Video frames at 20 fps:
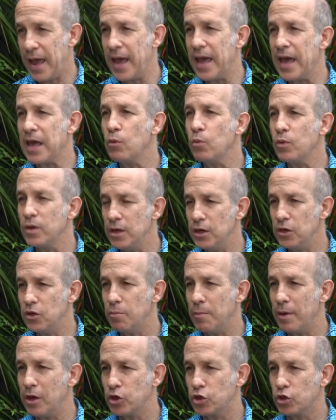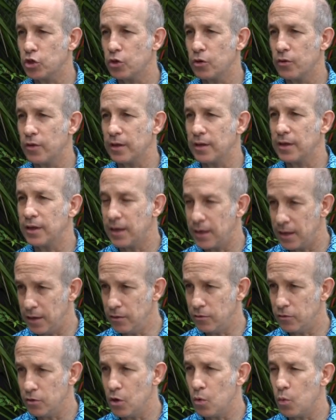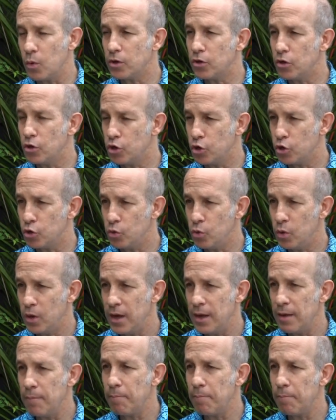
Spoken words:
and we need to make sure that kids know what to do,